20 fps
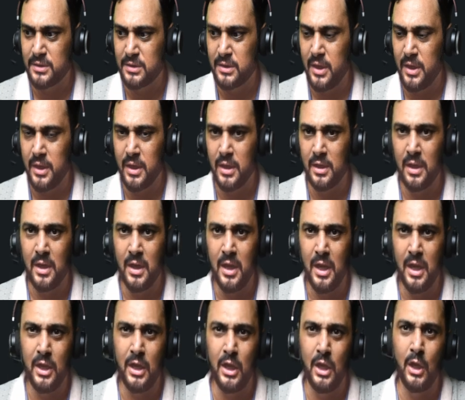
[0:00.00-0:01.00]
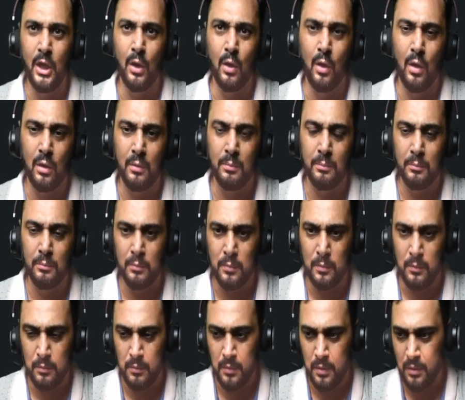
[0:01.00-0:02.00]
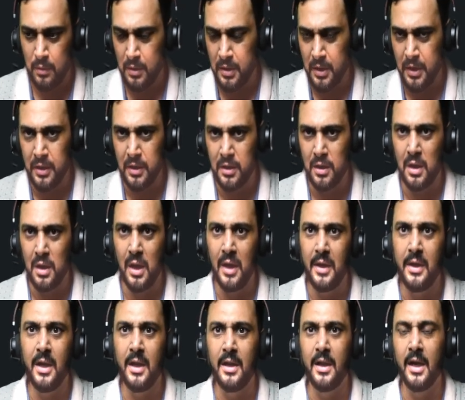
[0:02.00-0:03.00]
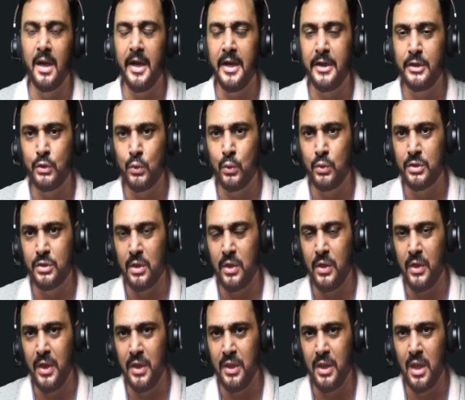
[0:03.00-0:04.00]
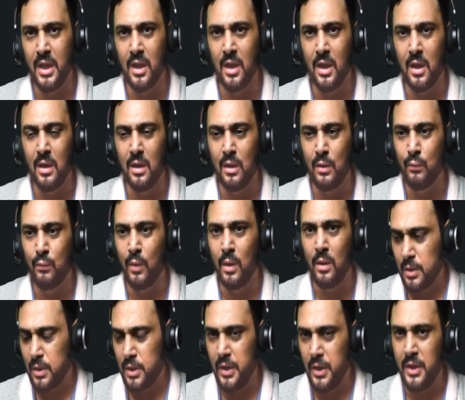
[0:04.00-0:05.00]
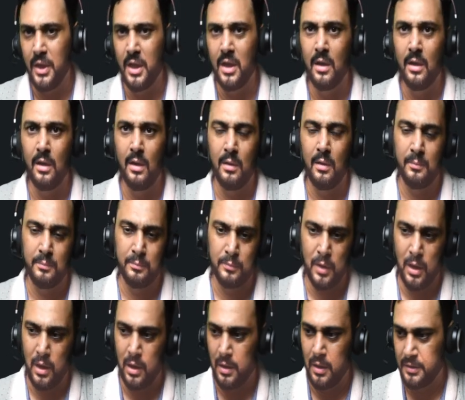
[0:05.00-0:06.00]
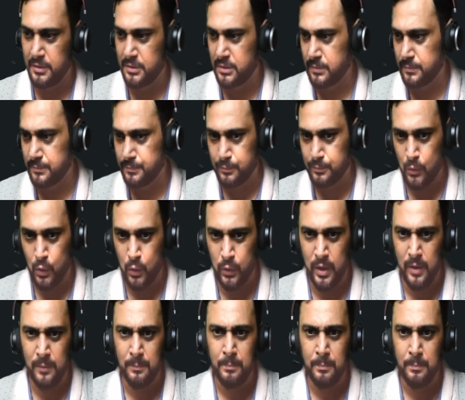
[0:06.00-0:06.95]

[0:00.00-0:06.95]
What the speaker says: greater than 80 or greater than 90, then it should generate the alert for critical alerts. Okay.